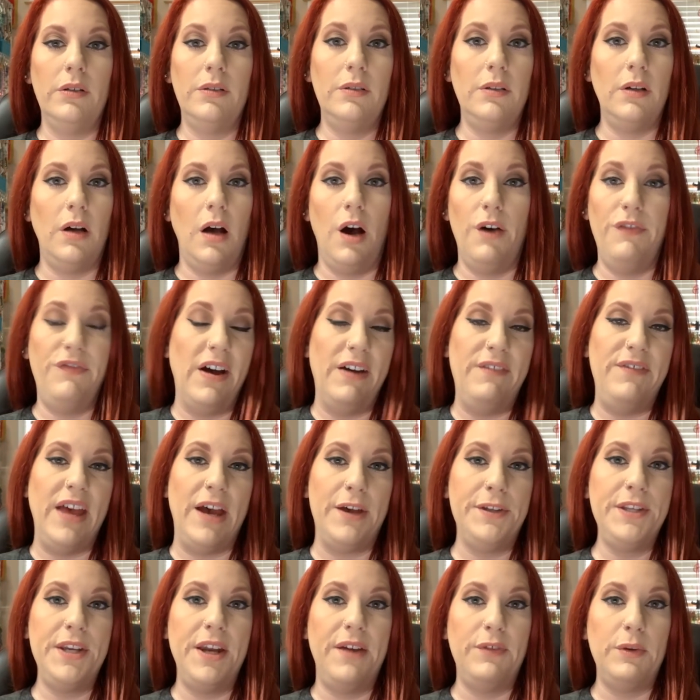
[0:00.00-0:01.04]
All five thousand
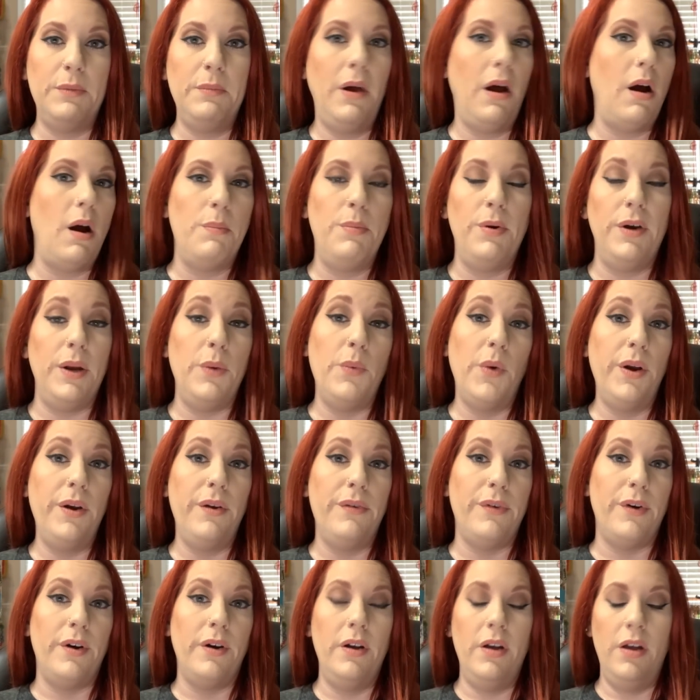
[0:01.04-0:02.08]
of them are pretty wonderful.